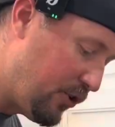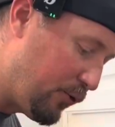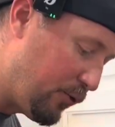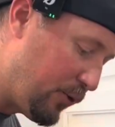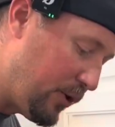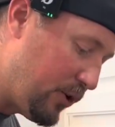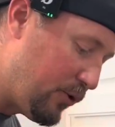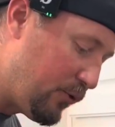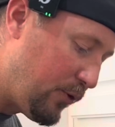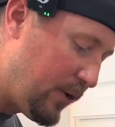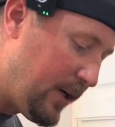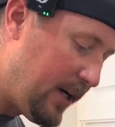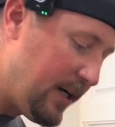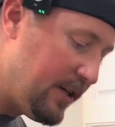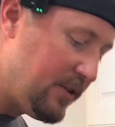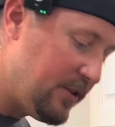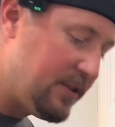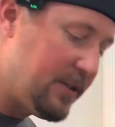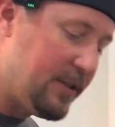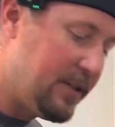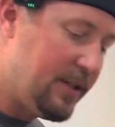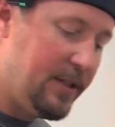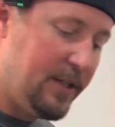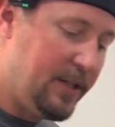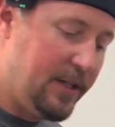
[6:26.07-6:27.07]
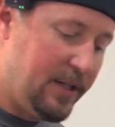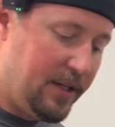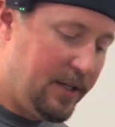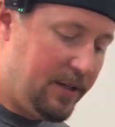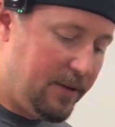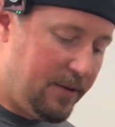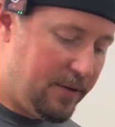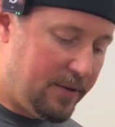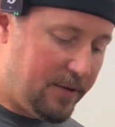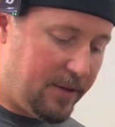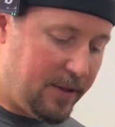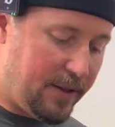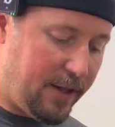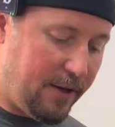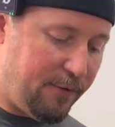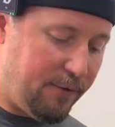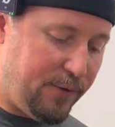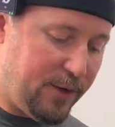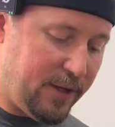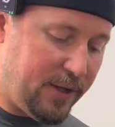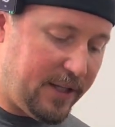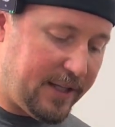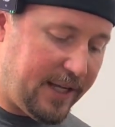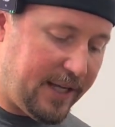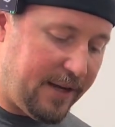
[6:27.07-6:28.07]
French fries, they feel
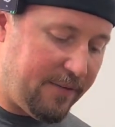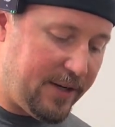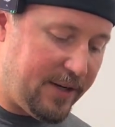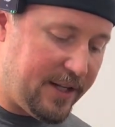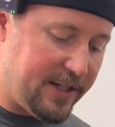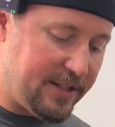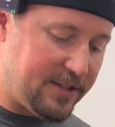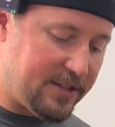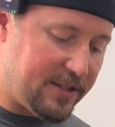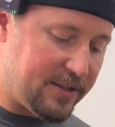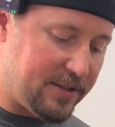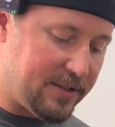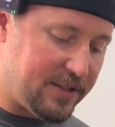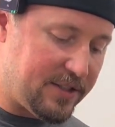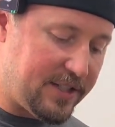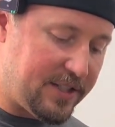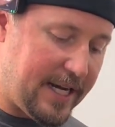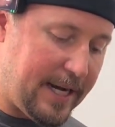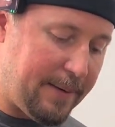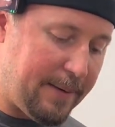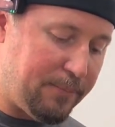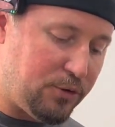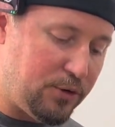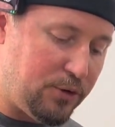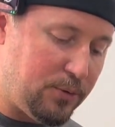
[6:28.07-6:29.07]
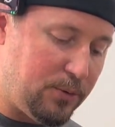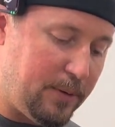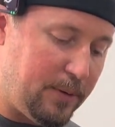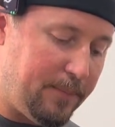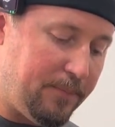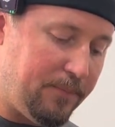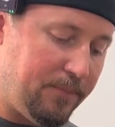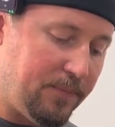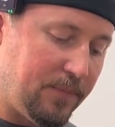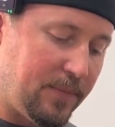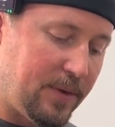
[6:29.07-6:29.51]
like they have a nice snap to them.